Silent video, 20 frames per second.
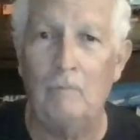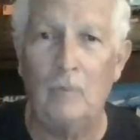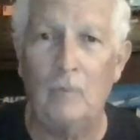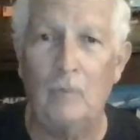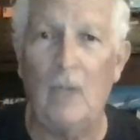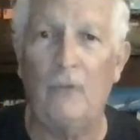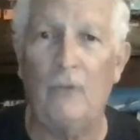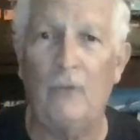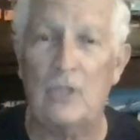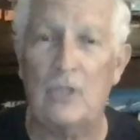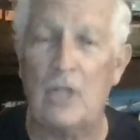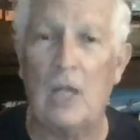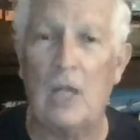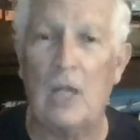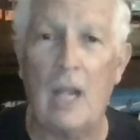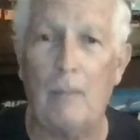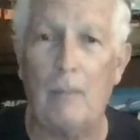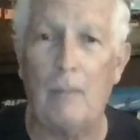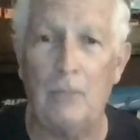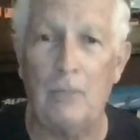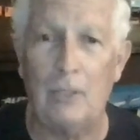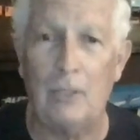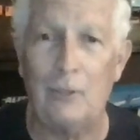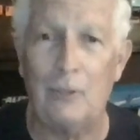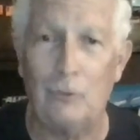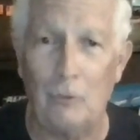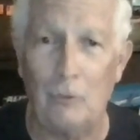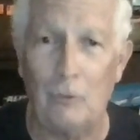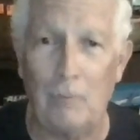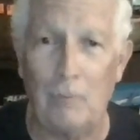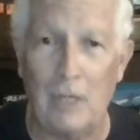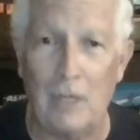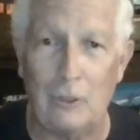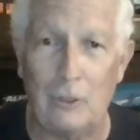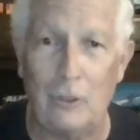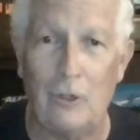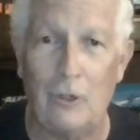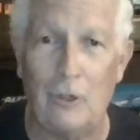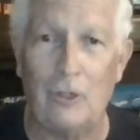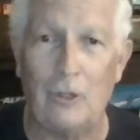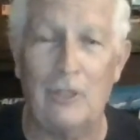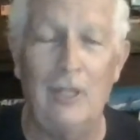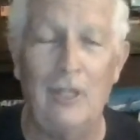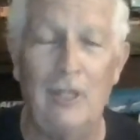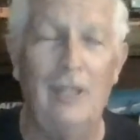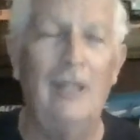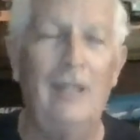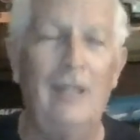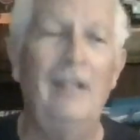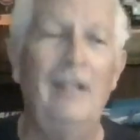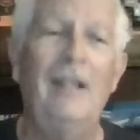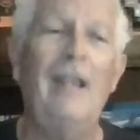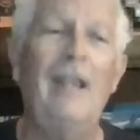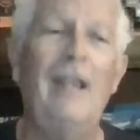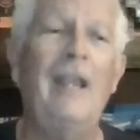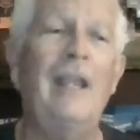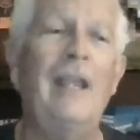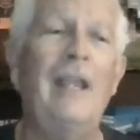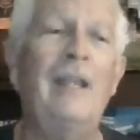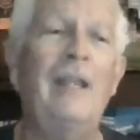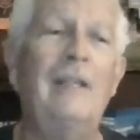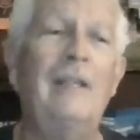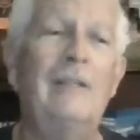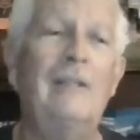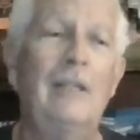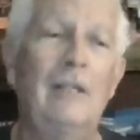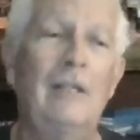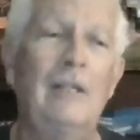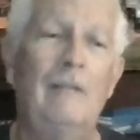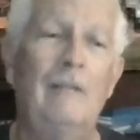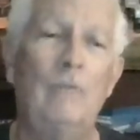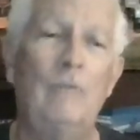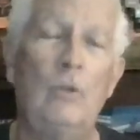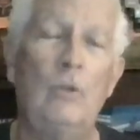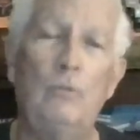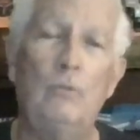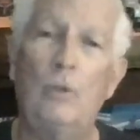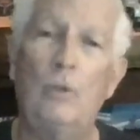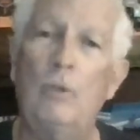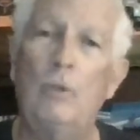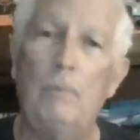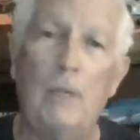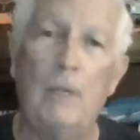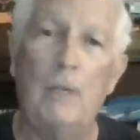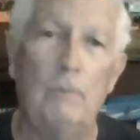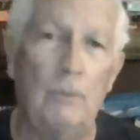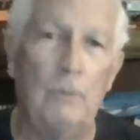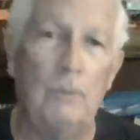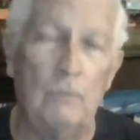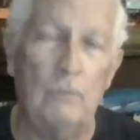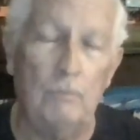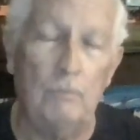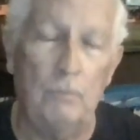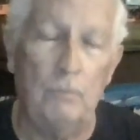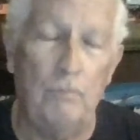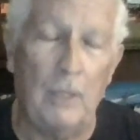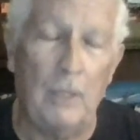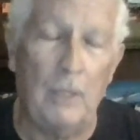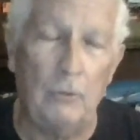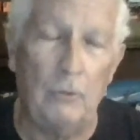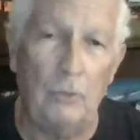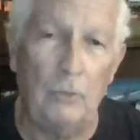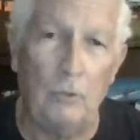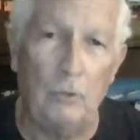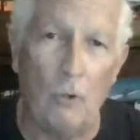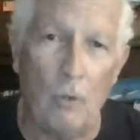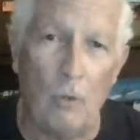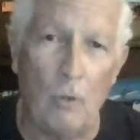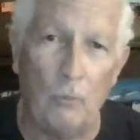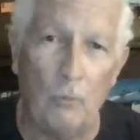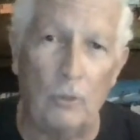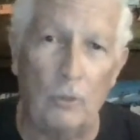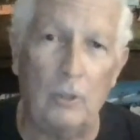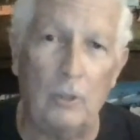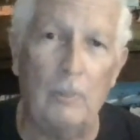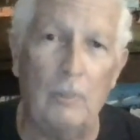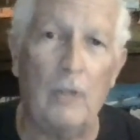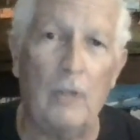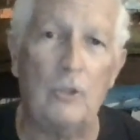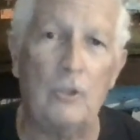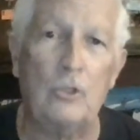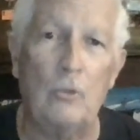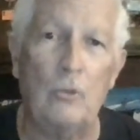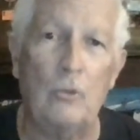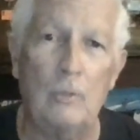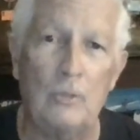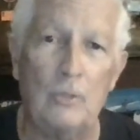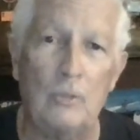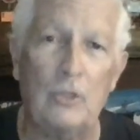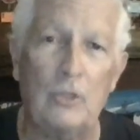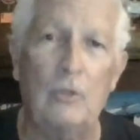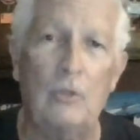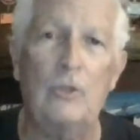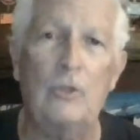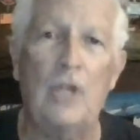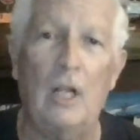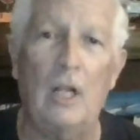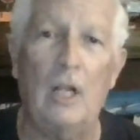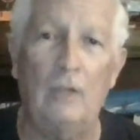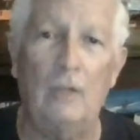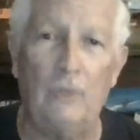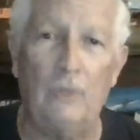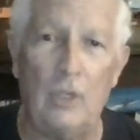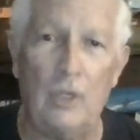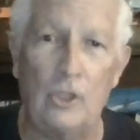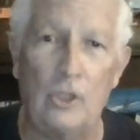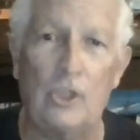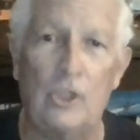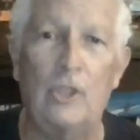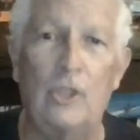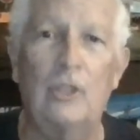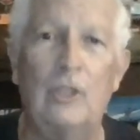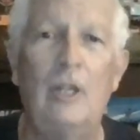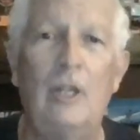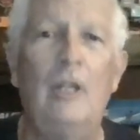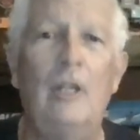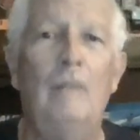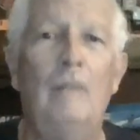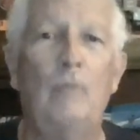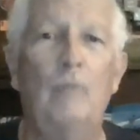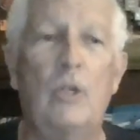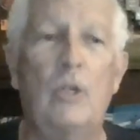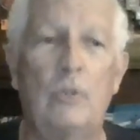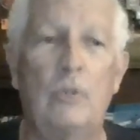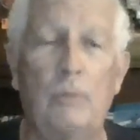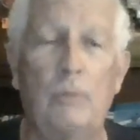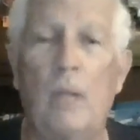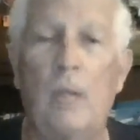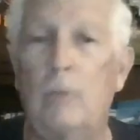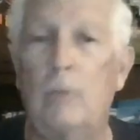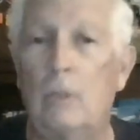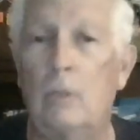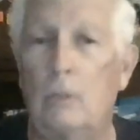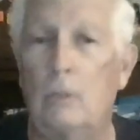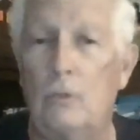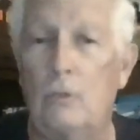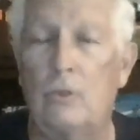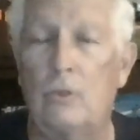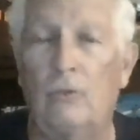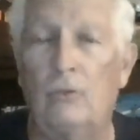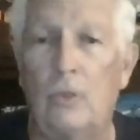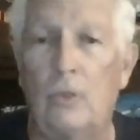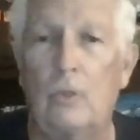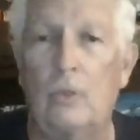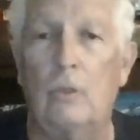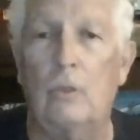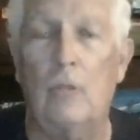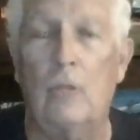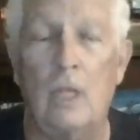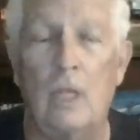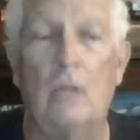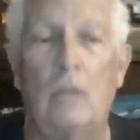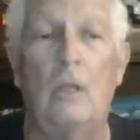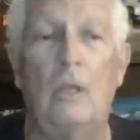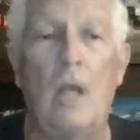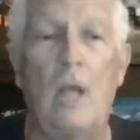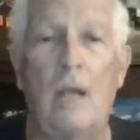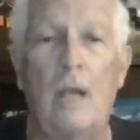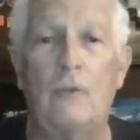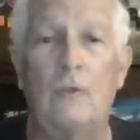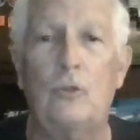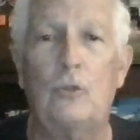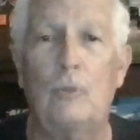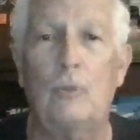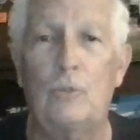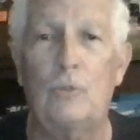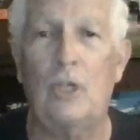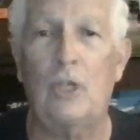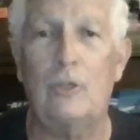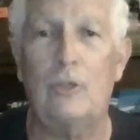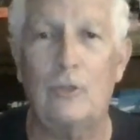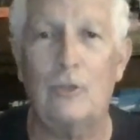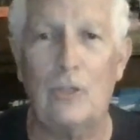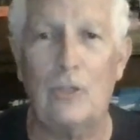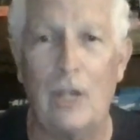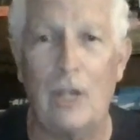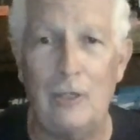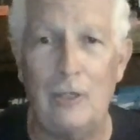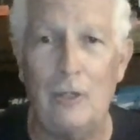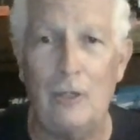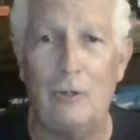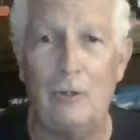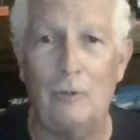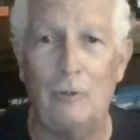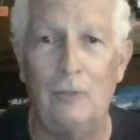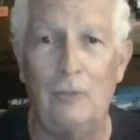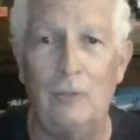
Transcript: if it's not happening in your own backyard. And you really better do your homework about storm surge elevation, because you're probably going to lose your vehicle. And a lot of storm chasers I know,